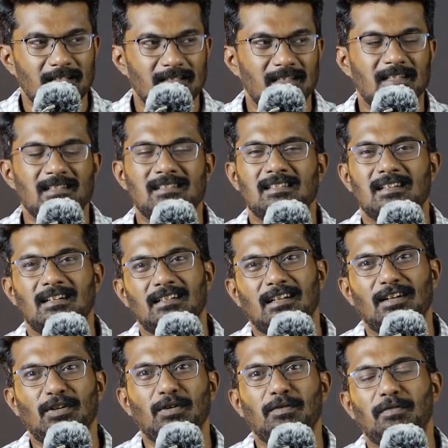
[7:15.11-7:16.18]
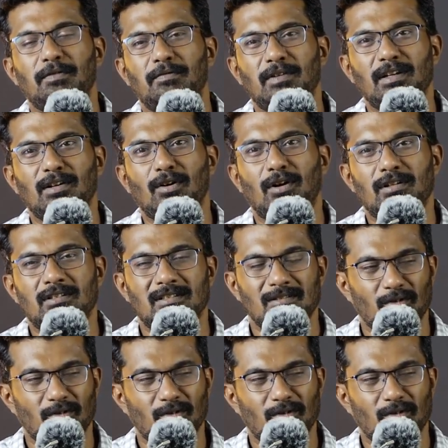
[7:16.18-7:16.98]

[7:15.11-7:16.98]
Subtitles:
Just 10 to 15 lots,